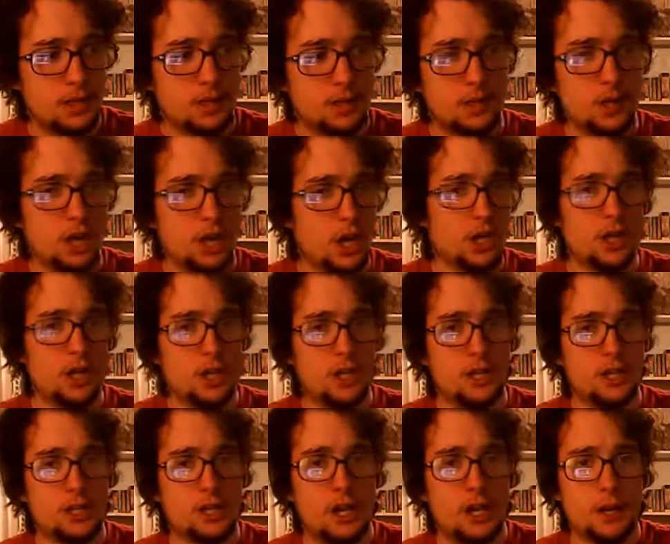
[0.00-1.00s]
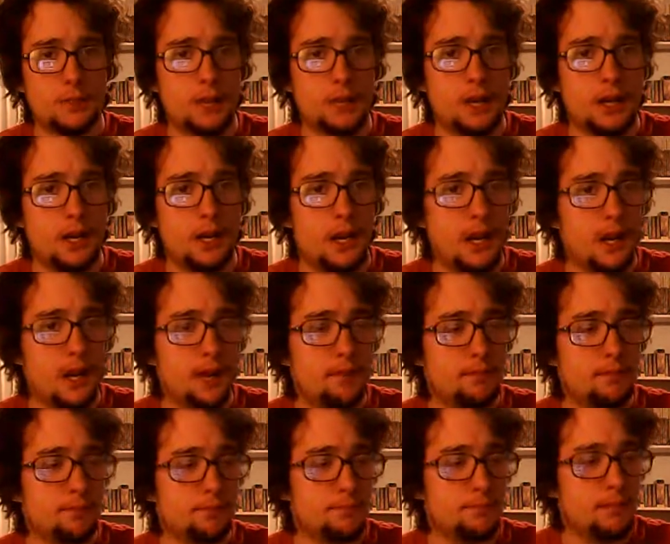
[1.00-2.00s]
No, another thing to talk about. Uh,
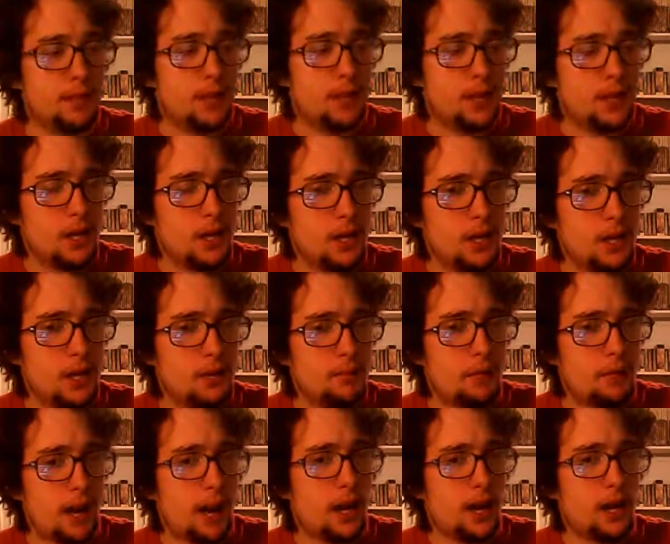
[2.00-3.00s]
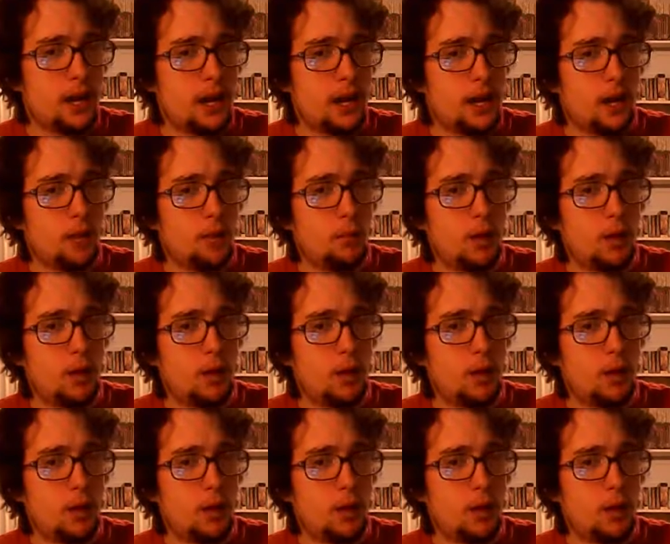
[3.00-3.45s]
my uh,